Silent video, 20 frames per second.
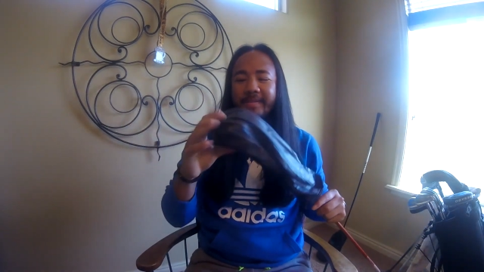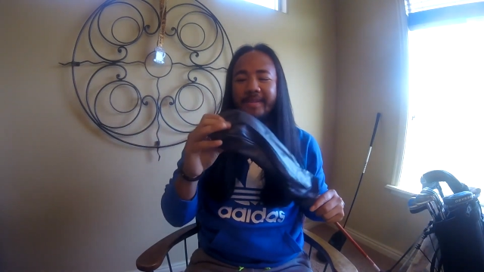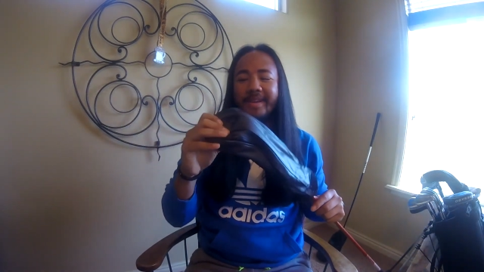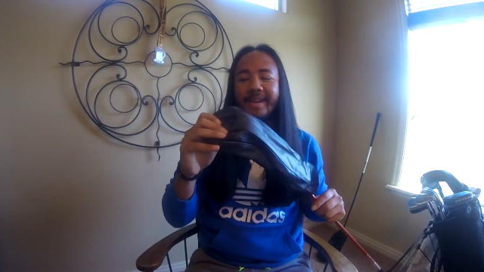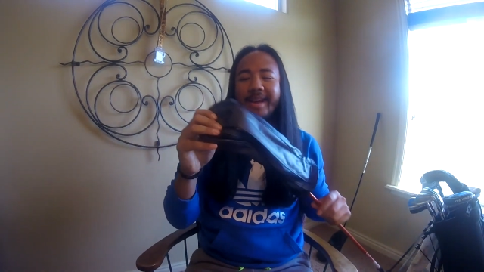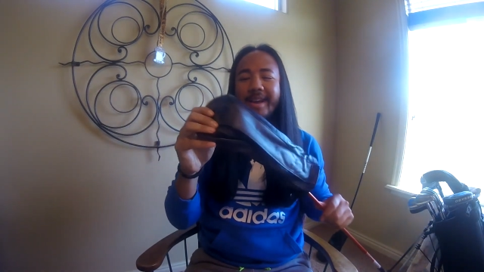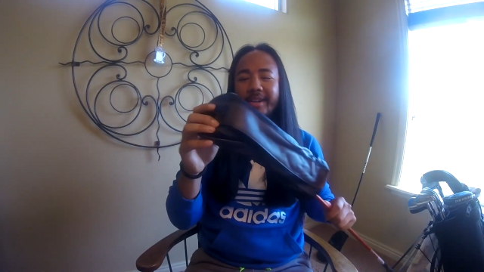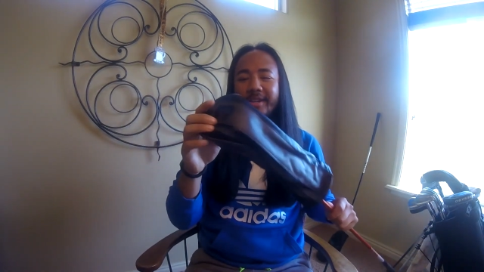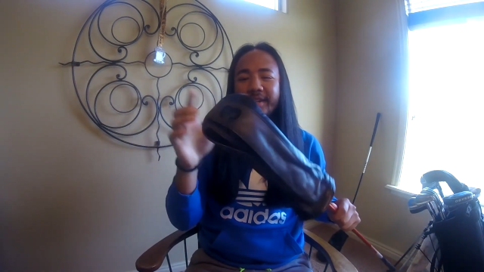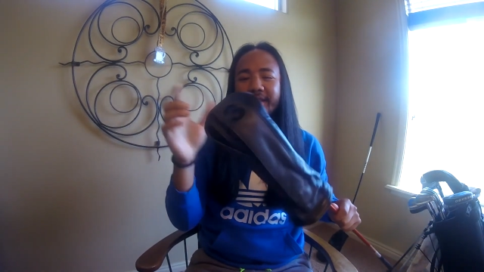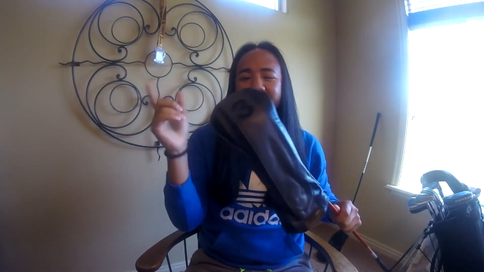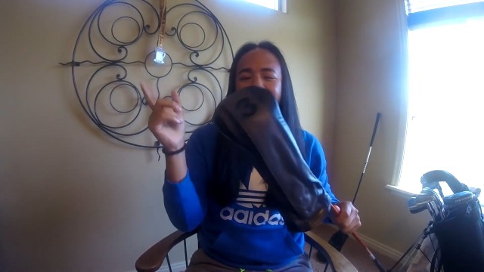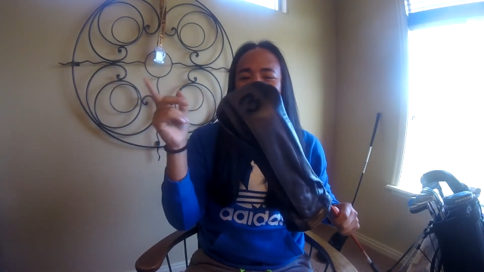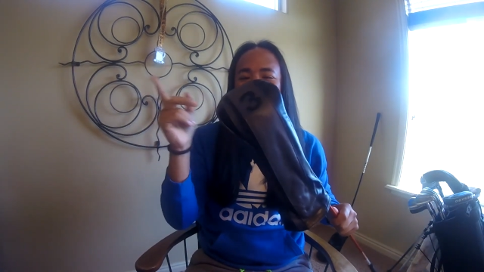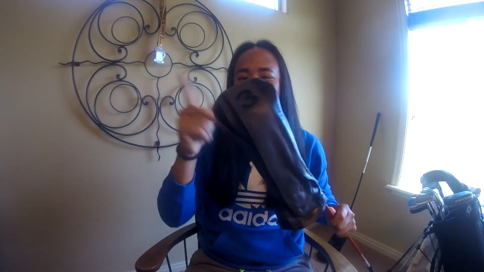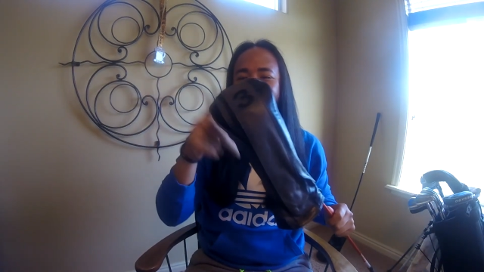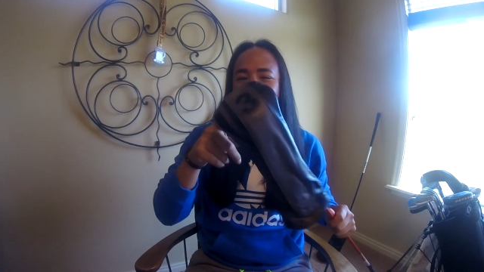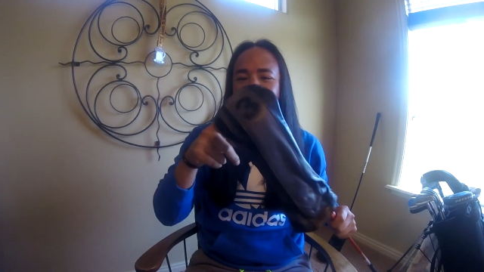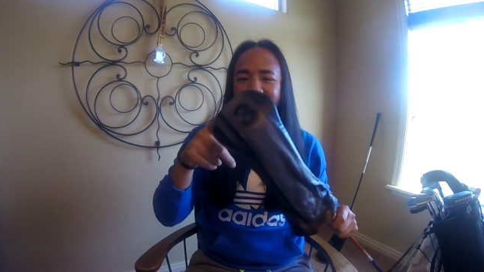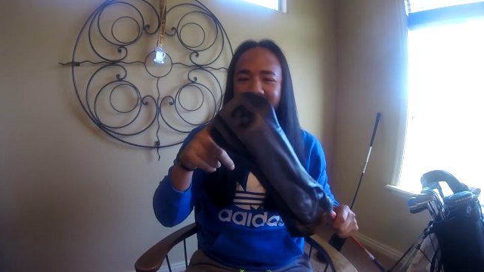I actually
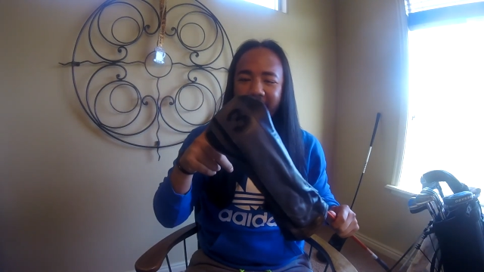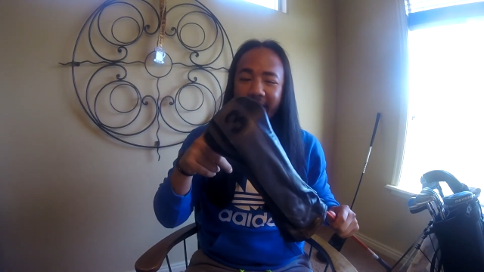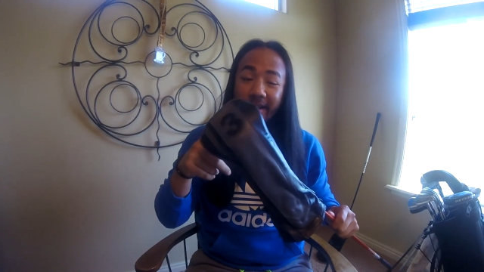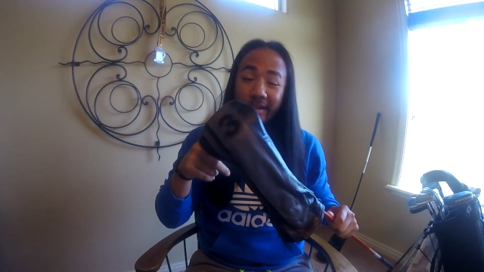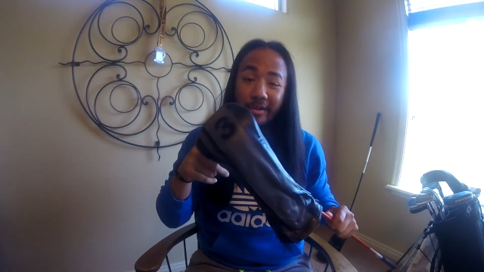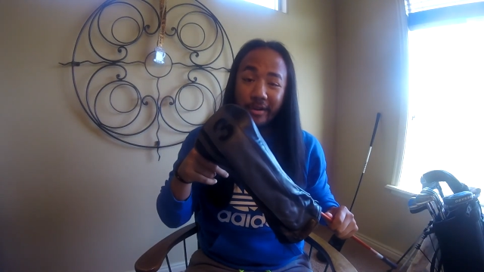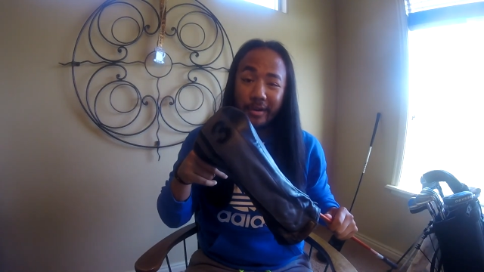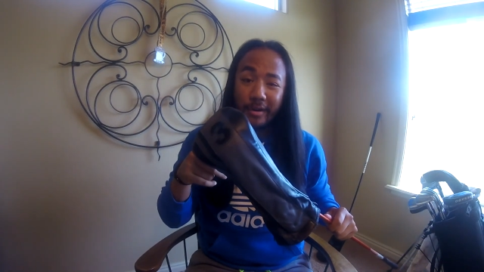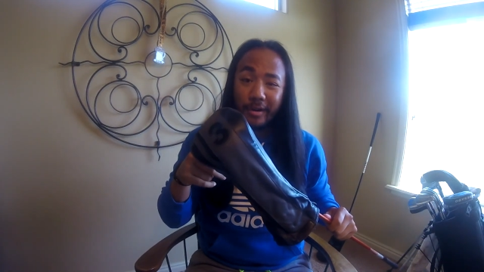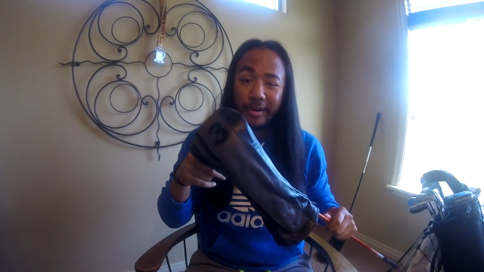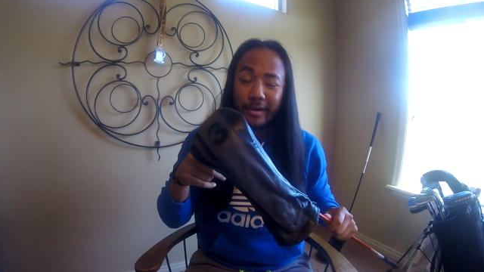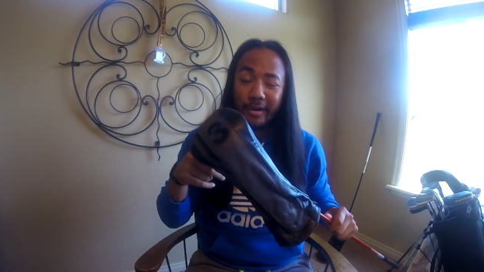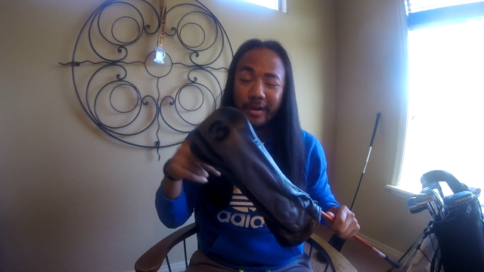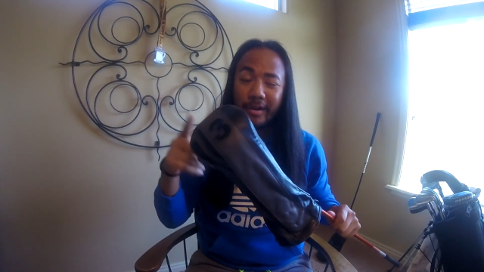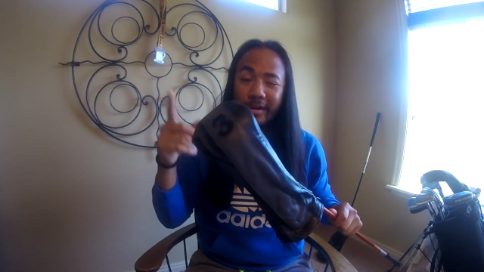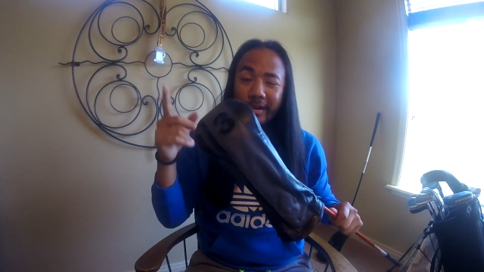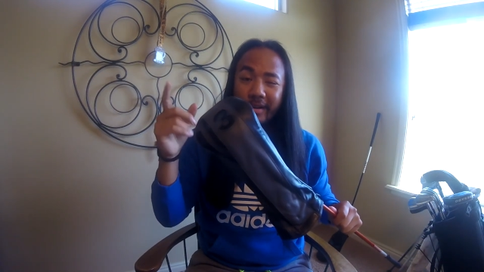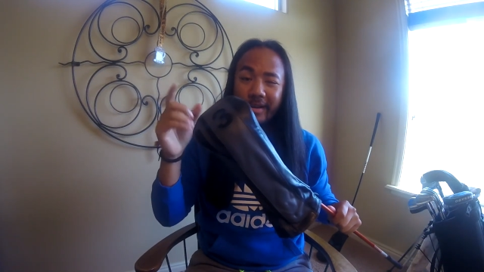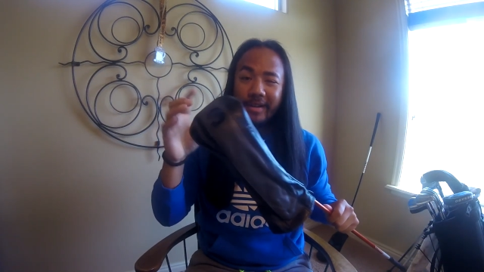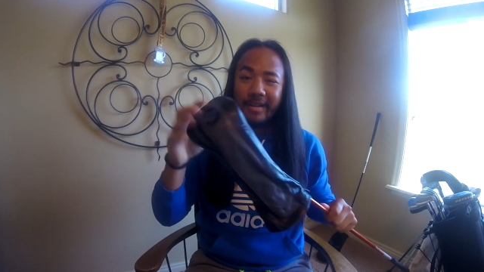like these leather
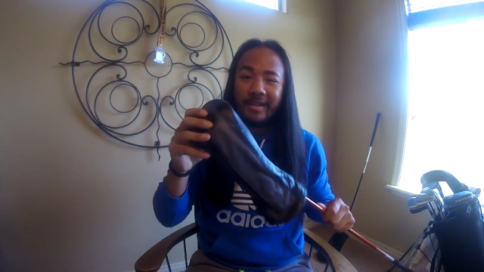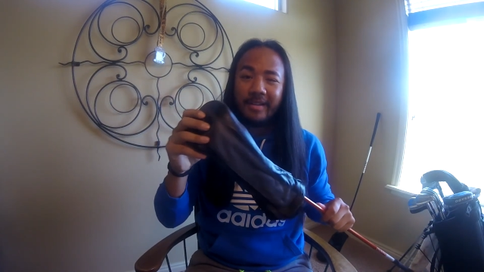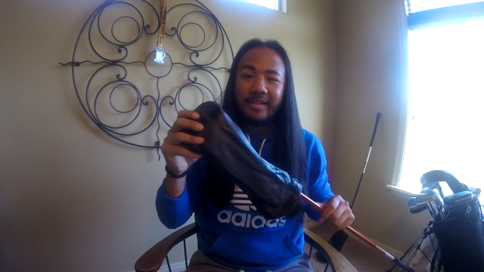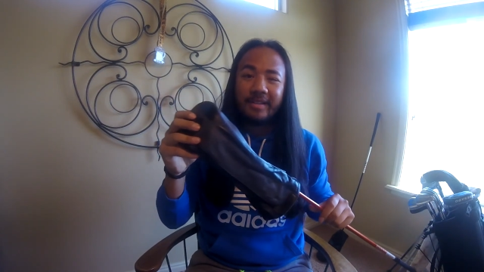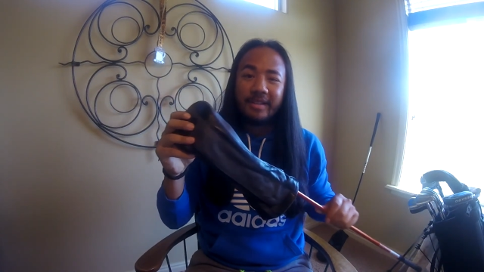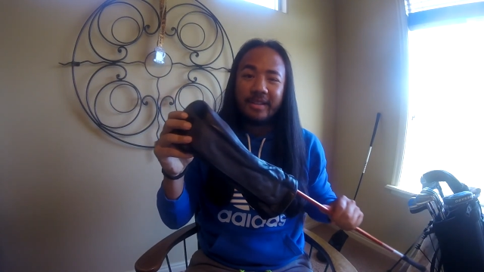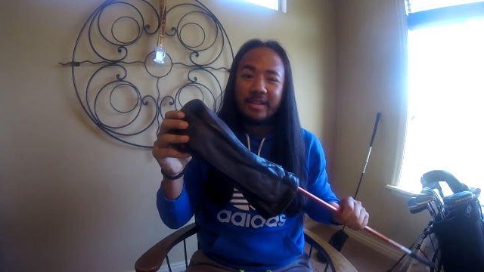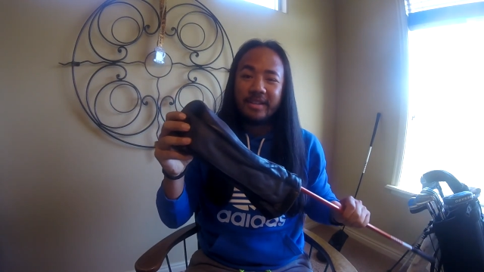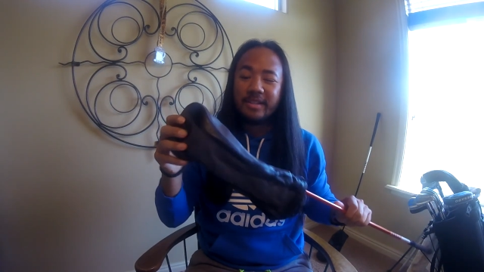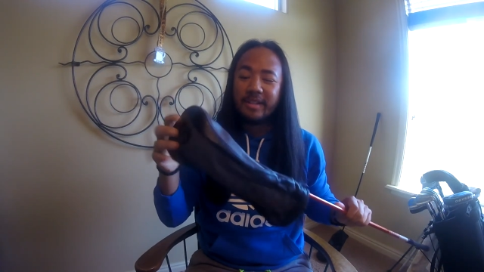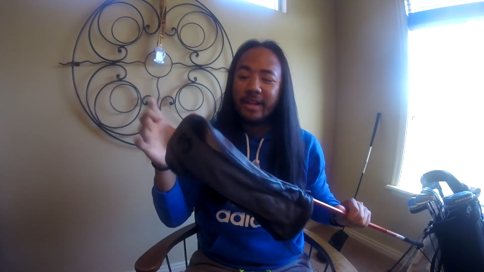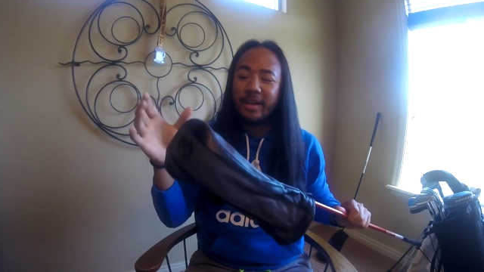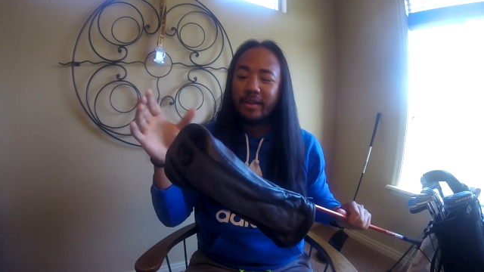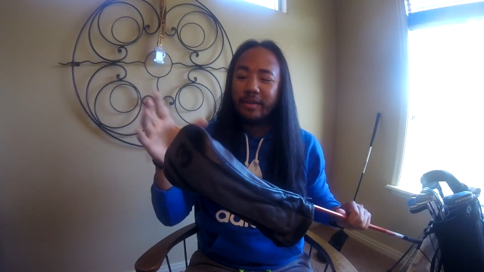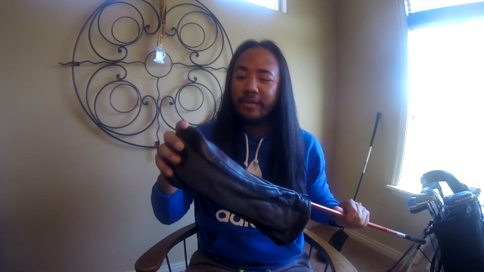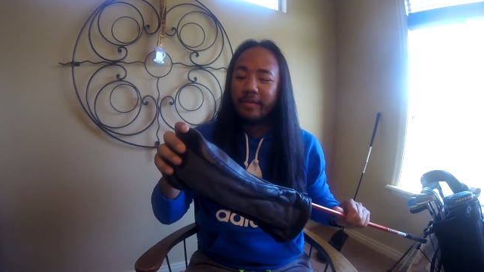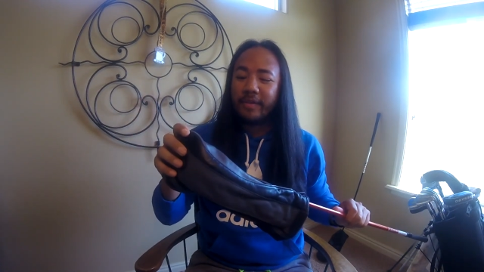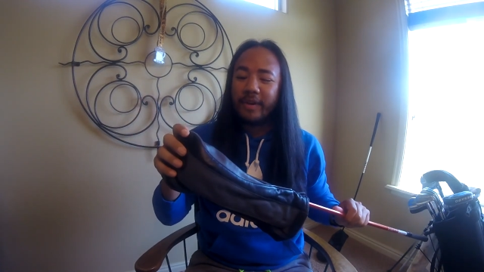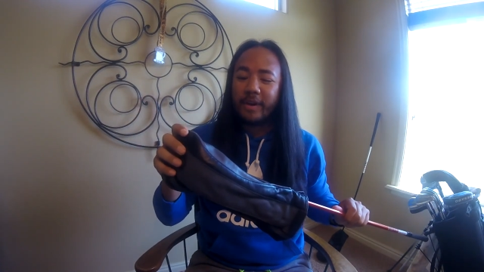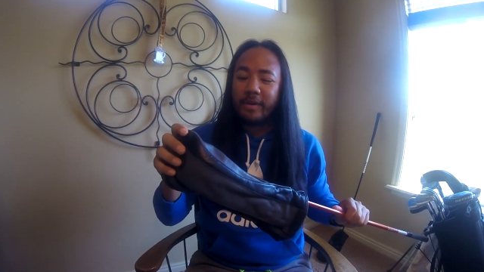
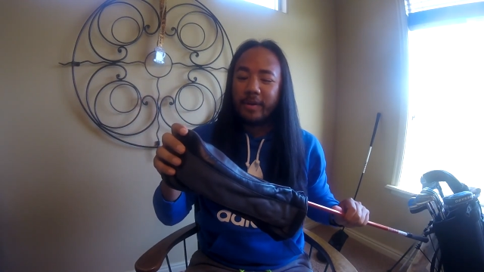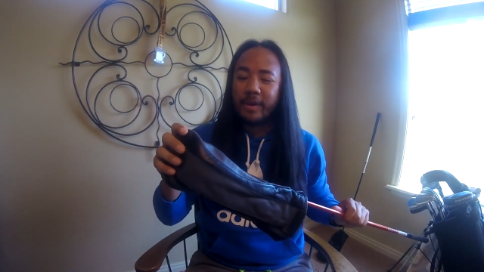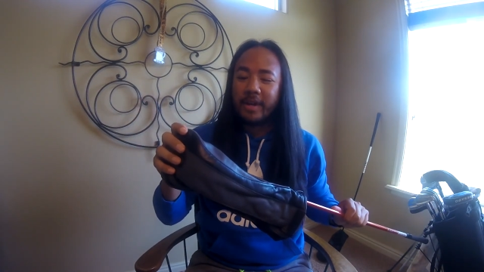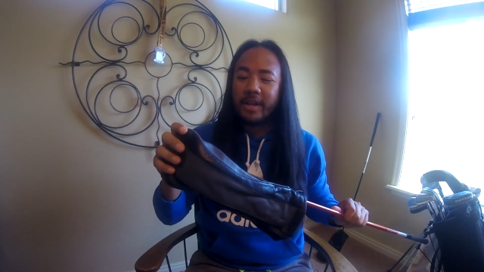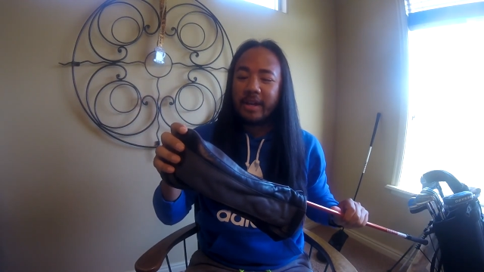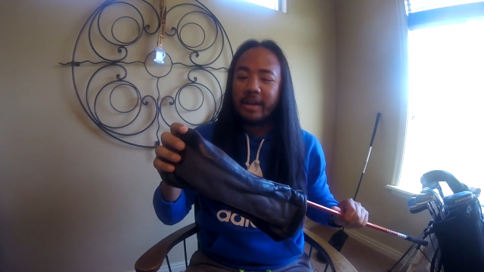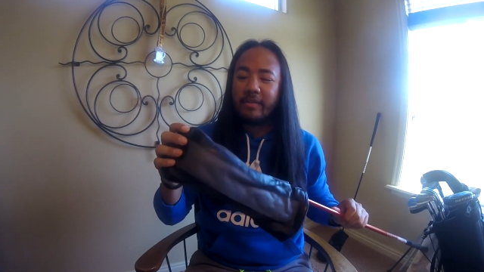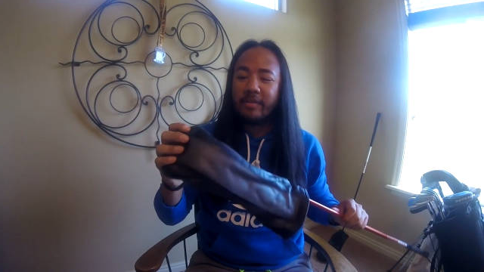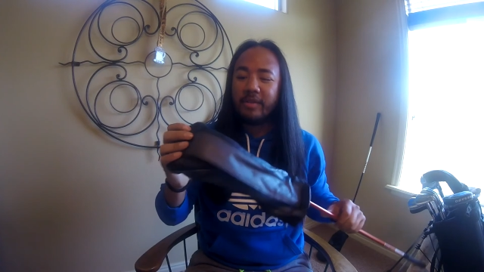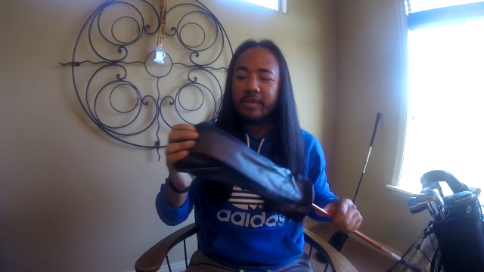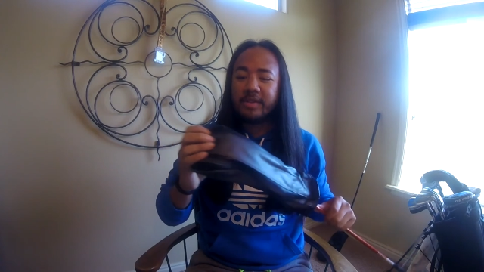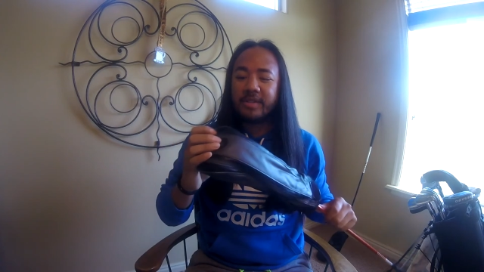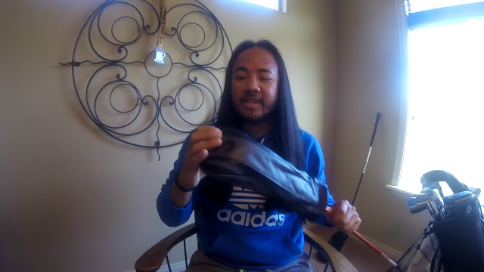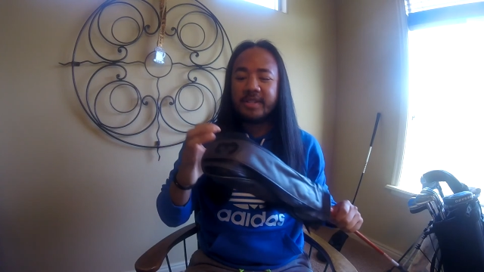Fairway covers.